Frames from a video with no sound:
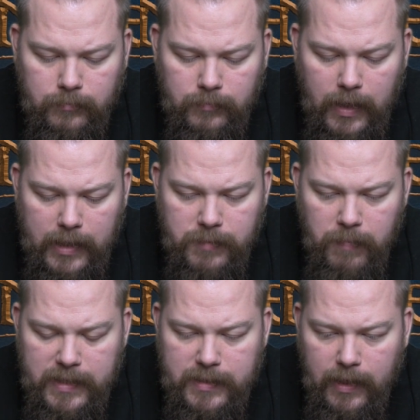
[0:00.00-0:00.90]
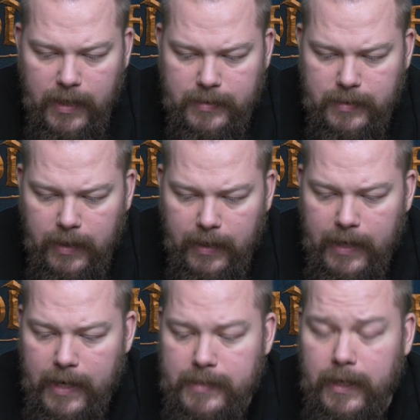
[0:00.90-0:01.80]
that's basically it.
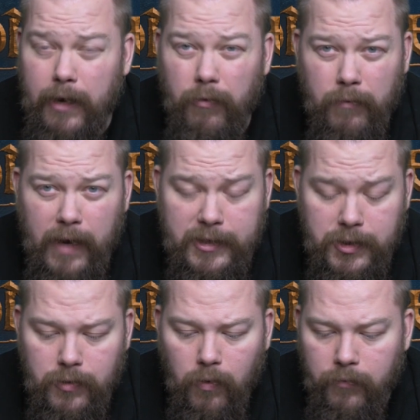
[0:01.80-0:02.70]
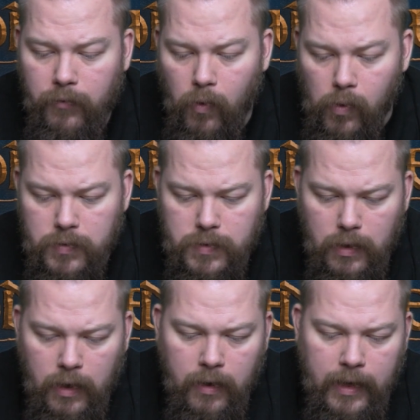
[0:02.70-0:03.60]
He is a hero of legend, of course.
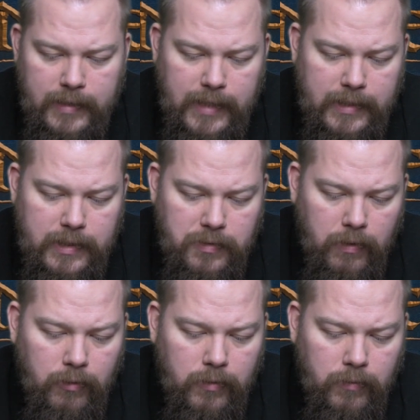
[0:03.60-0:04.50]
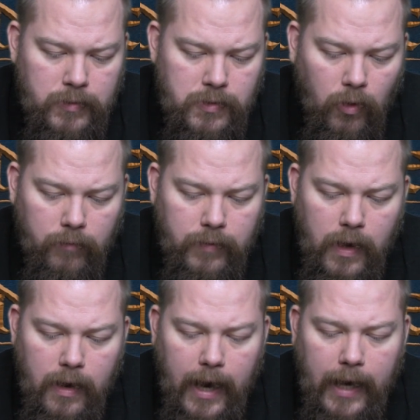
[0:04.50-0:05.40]
He has access to Heroic Resolve,
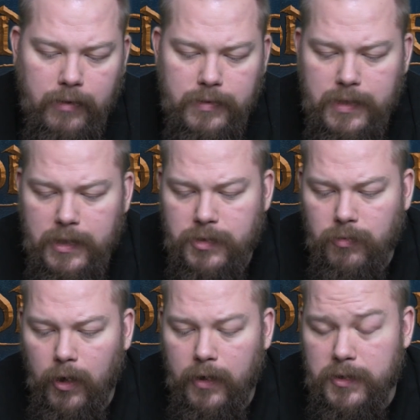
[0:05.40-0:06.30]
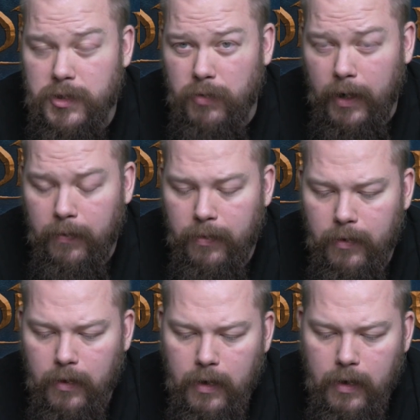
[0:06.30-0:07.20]
Accuracy, Strike and
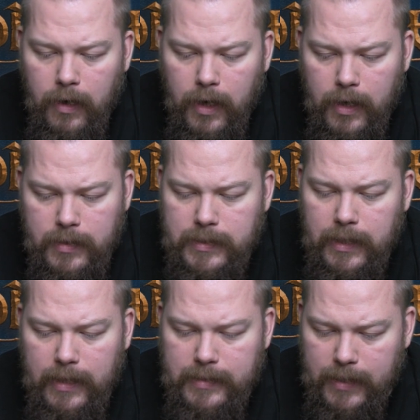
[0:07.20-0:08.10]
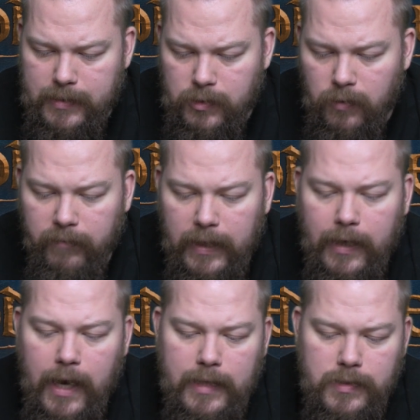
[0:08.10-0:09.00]
Strength, still has access to the
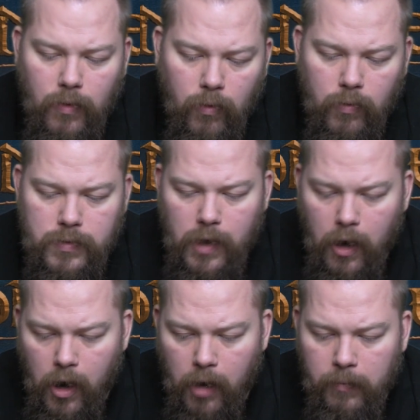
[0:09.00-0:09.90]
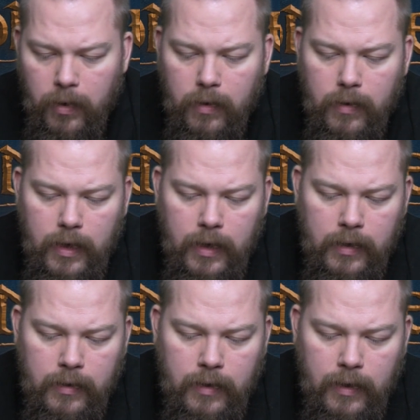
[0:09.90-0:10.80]
Windlands, Horse, Armor,
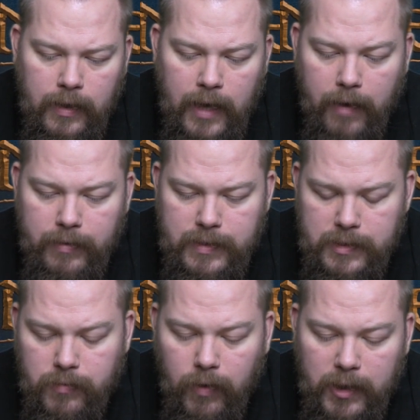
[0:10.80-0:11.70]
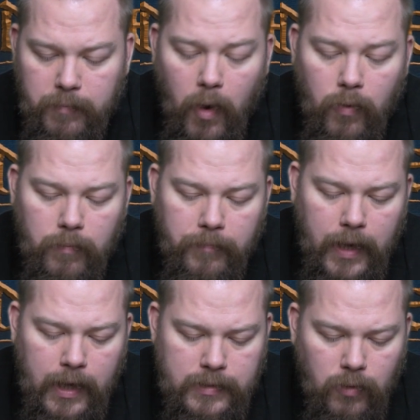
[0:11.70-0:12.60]
and carries his great bow
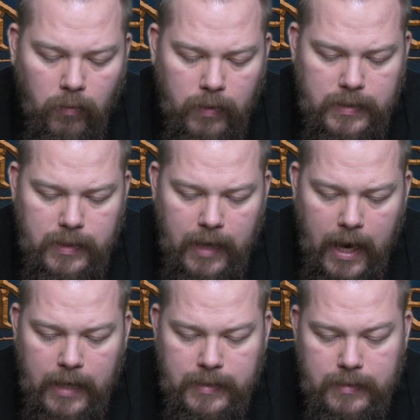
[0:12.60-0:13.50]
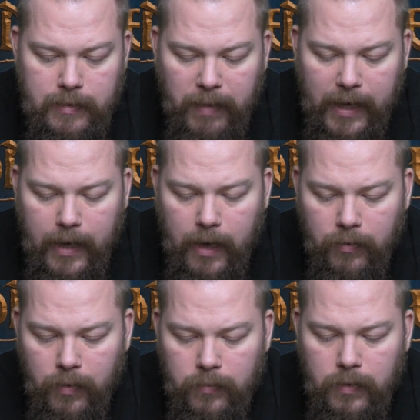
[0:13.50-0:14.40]
as always, and has the Black
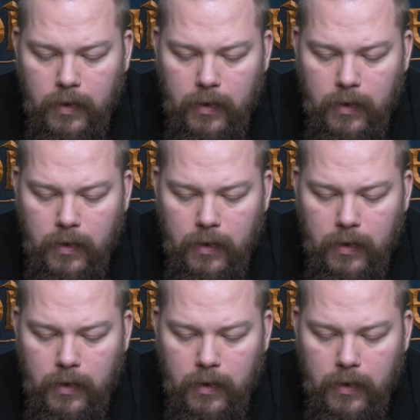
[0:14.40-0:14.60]
Arrow